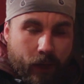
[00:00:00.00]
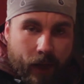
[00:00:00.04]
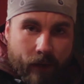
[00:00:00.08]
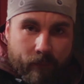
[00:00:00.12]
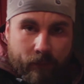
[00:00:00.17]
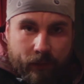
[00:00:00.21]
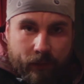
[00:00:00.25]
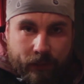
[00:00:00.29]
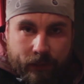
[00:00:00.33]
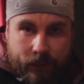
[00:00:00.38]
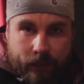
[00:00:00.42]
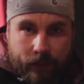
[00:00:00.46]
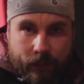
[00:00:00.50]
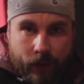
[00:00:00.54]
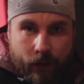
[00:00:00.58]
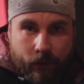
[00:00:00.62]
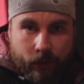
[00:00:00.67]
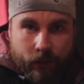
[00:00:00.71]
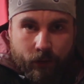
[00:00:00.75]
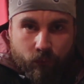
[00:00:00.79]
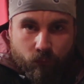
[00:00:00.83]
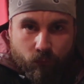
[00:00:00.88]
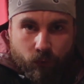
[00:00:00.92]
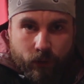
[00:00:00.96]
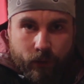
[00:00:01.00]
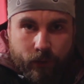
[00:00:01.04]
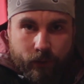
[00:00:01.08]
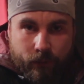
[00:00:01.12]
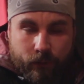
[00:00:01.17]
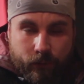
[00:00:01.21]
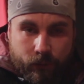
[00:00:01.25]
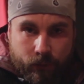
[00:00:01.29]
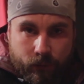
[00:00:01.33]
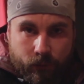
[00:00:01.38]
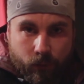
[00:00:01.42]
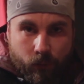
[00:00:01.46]
have me sit down and read
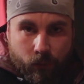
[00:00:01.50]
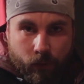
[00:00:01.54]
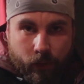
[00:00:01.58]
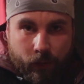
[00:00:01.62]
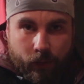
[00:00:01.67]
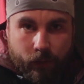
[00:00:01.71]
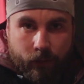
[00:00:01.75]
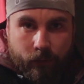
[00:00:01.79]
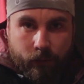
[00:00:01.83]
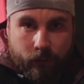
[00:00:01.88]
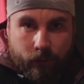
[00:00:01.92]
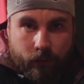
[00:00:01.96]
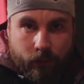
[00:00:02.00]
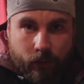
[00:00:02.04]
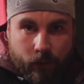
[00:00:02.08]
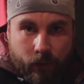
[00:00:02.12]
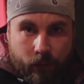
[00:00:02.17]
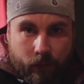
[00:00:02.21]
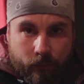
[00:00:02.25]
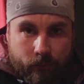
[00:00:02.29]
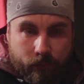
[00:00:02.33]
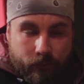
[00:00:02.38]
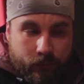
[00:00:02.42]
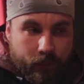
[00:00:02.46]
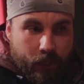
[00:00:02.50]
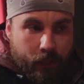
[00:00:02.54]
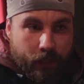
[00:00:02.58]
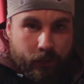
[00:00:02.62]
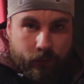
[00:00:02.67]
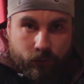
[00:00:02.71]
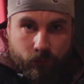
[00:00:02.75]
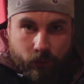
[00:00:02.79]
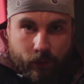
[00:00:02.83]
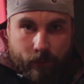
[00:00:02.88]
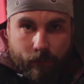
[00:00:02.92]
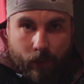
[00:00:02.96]
the story of Danny
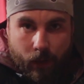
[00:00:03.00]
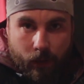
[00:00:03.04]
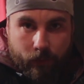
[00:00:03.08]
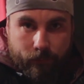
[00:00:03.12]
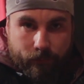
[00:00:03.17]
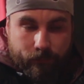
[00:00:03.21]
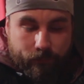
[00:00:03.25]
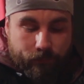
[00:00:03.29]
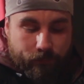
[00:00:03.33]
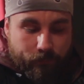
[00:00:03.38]
Treemont.